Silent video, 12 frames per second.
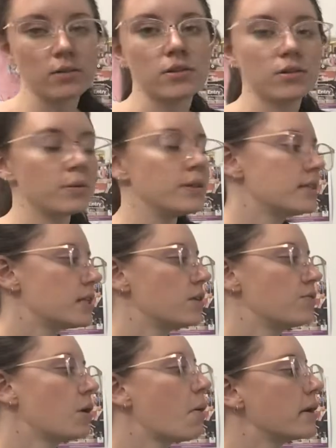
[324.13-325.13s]
So instead of
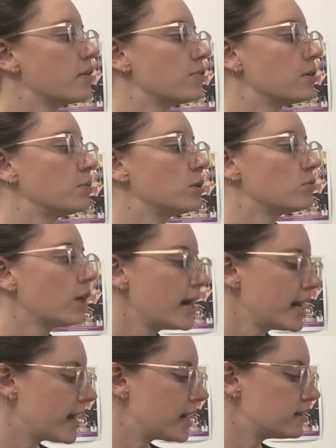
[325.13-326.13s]
going from your right
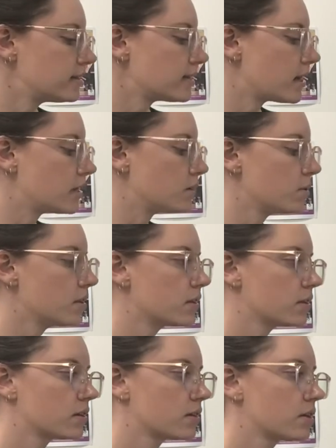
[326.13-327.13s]
hand starting with,
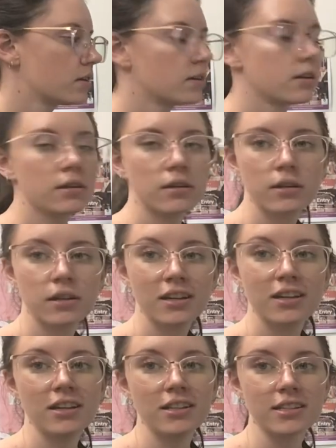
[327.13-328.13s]

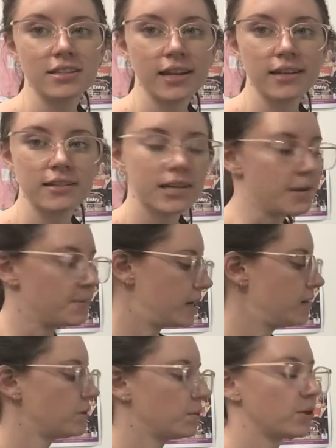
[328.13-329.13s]
the second time
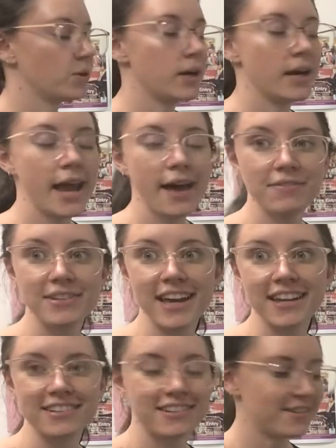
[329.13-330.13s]
around we want your left
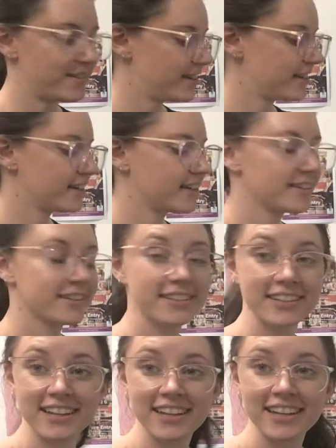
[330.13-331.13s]
hand to do
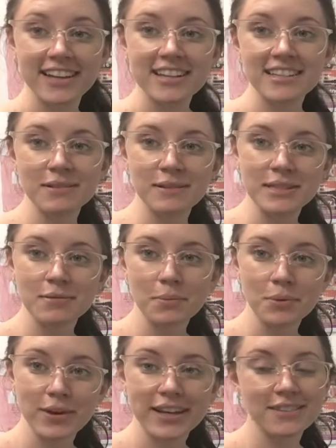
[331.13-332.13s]
it. So we swap
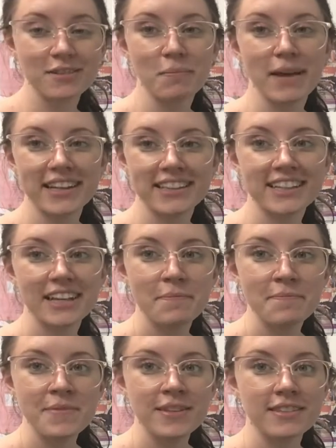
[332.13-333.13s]
your hands automatically.
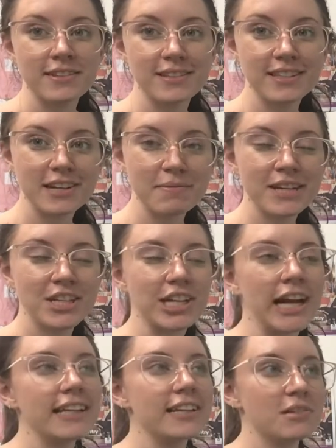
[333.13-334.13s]
So it's going to be a
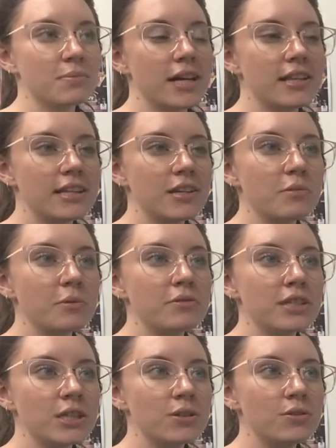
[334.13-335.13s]
challenge, but I think it'll be
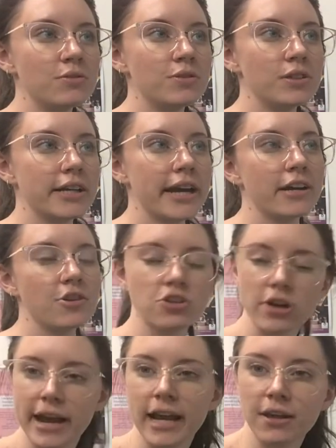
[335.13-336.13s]
really good for you to kind of
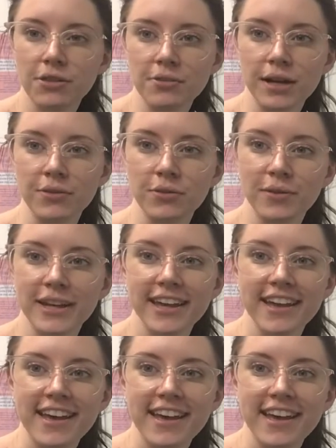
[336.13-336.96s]
try out throughout the week.